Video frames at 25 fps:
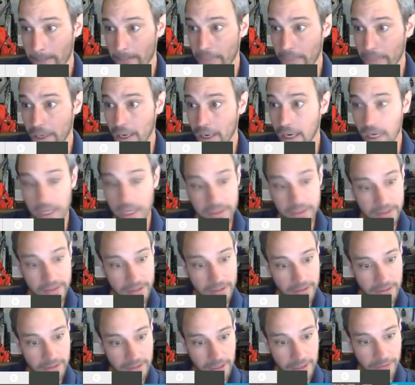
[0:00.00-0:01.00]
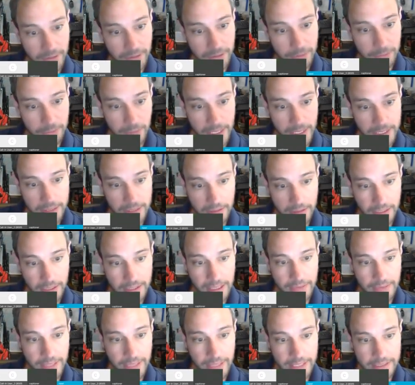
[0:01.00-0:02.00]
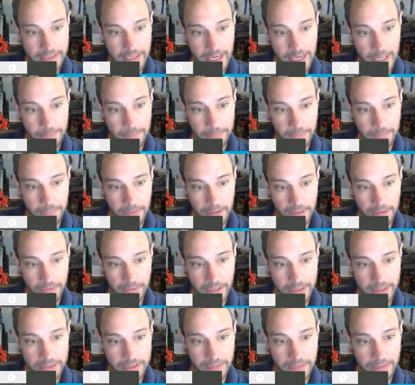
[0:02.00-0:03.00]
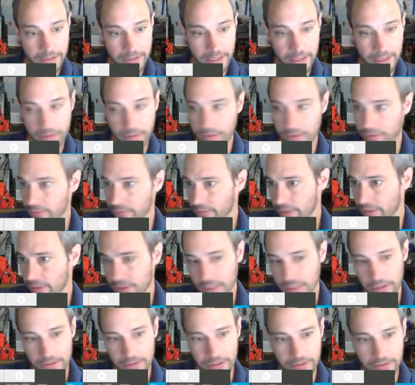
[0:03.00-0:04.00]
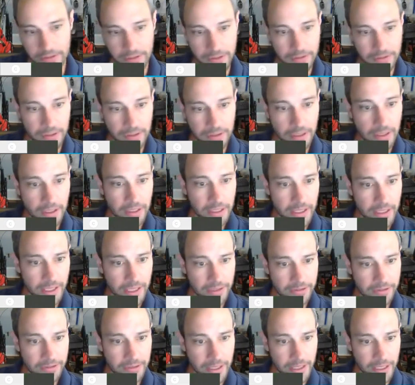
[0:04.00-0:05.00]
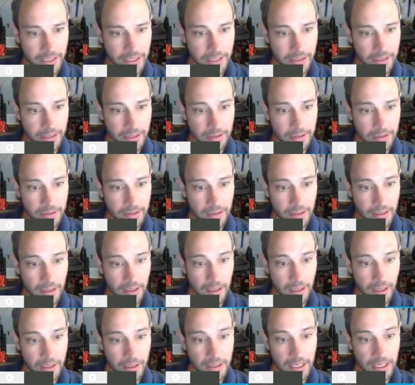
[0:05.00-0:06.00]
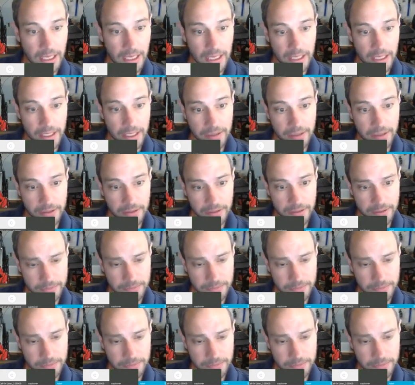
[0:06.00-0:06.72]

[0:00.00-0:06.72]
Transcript: But if you right click on that tab, the activity data, this Excel does this, and say unhide